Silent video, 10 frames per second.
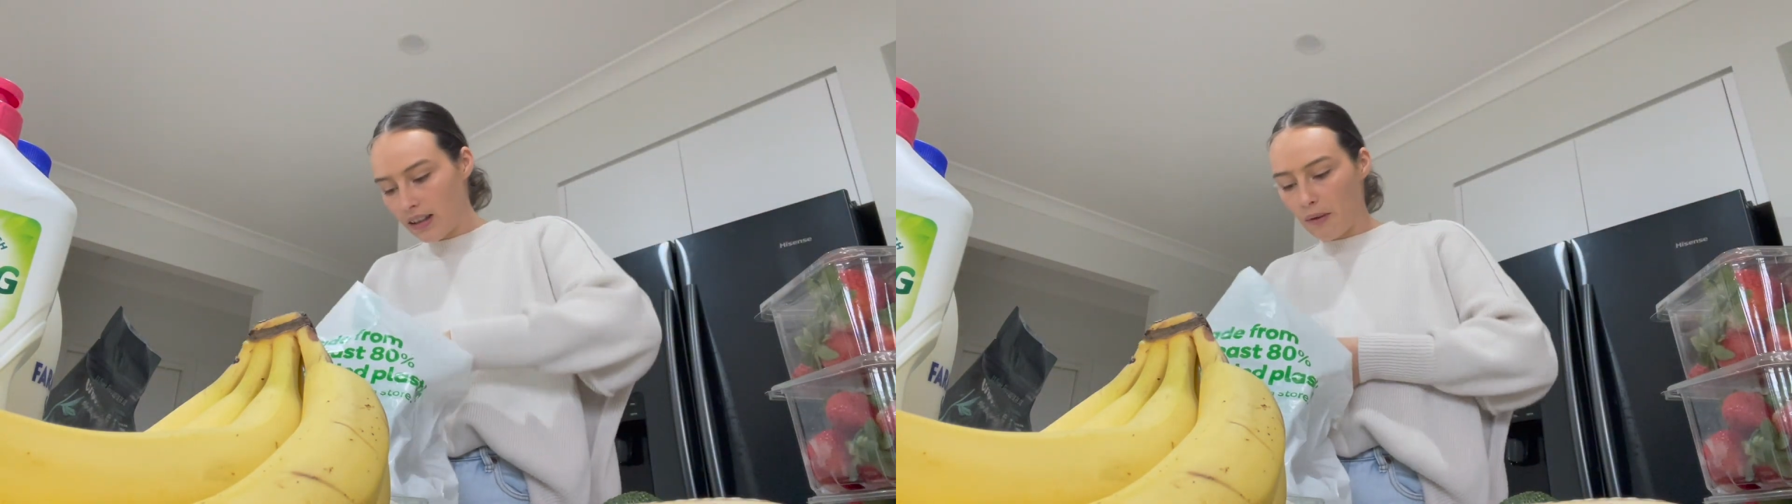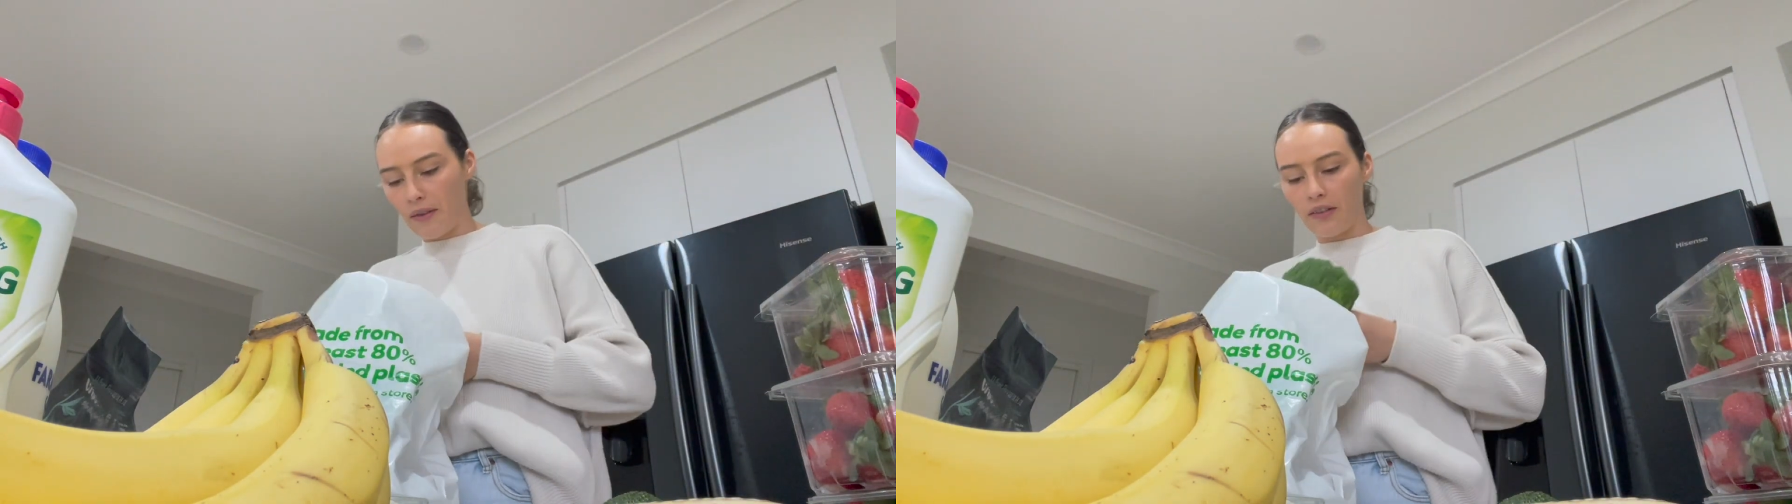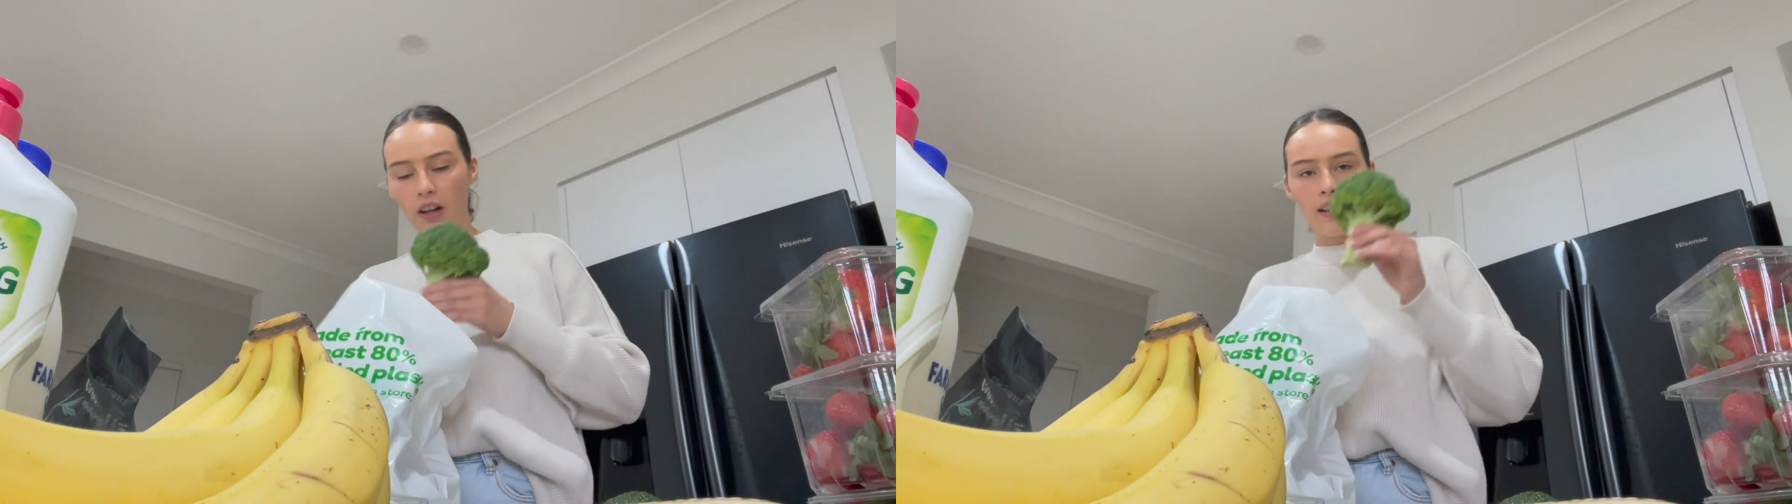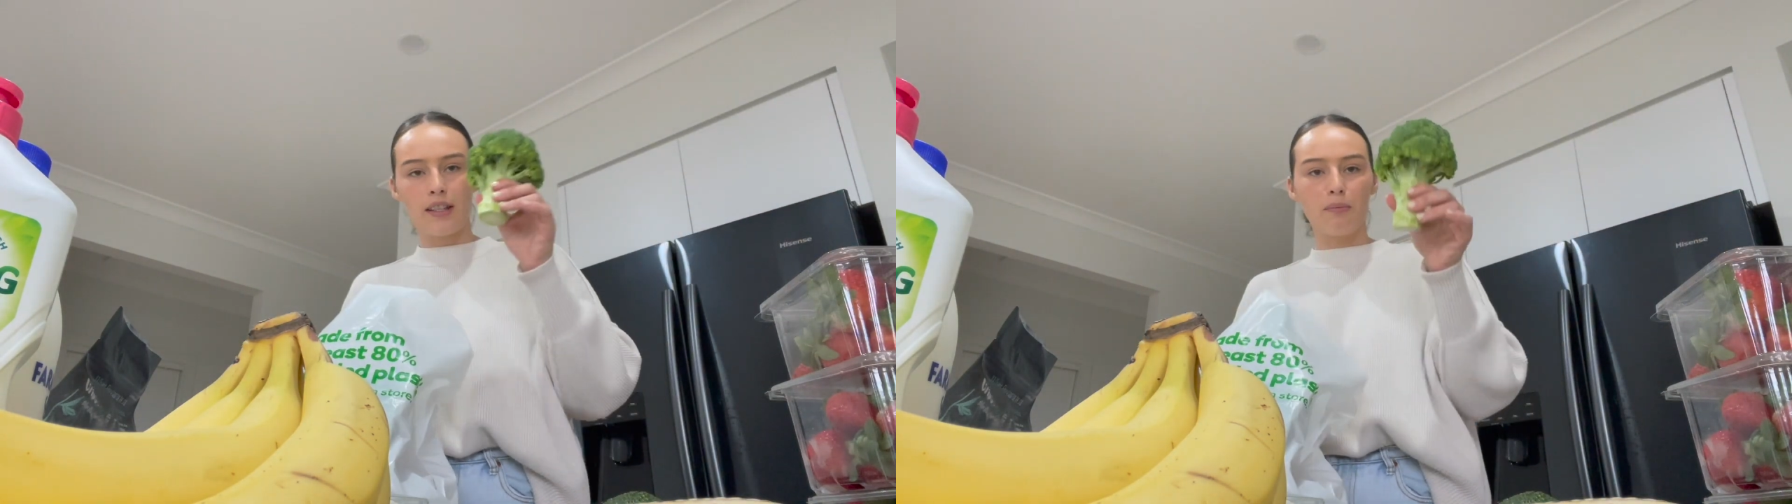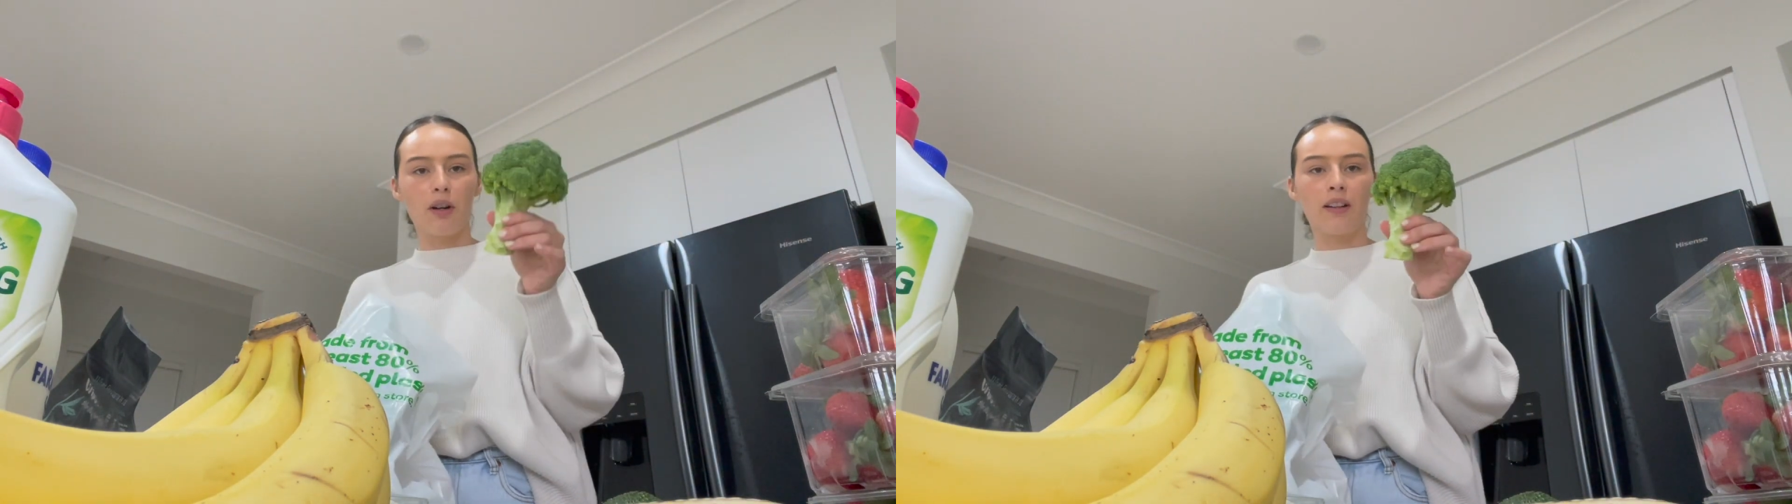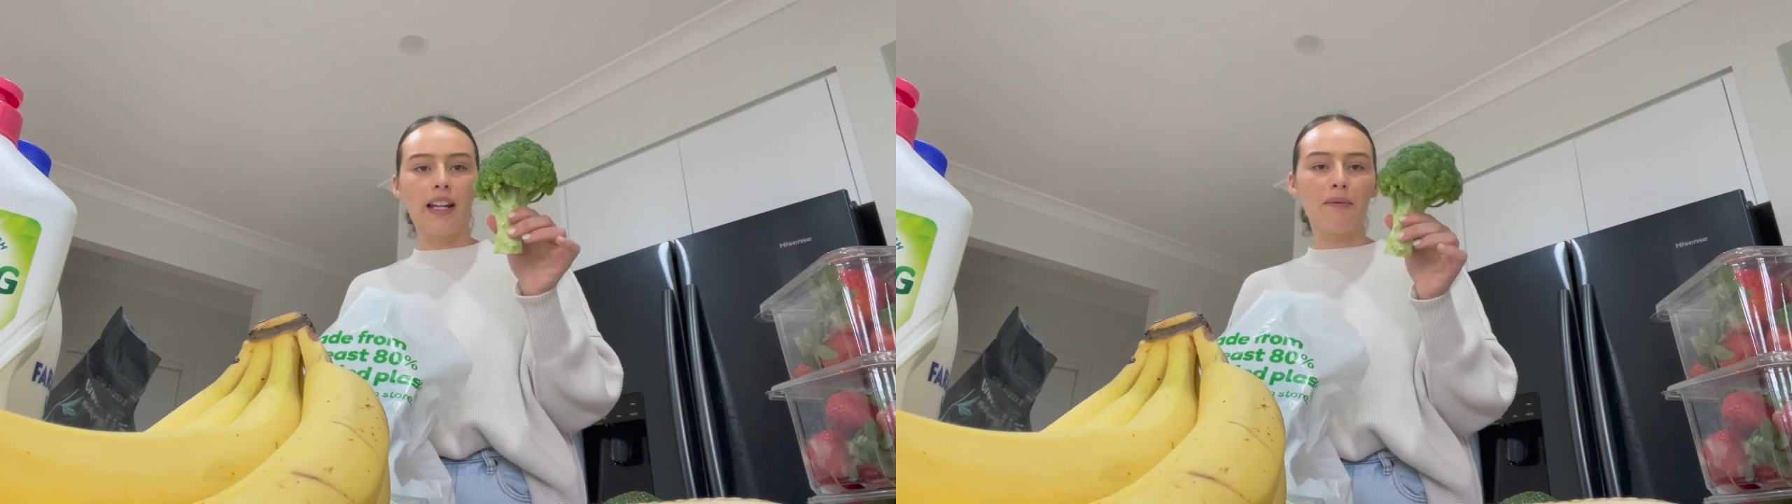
And we've got some broccoli.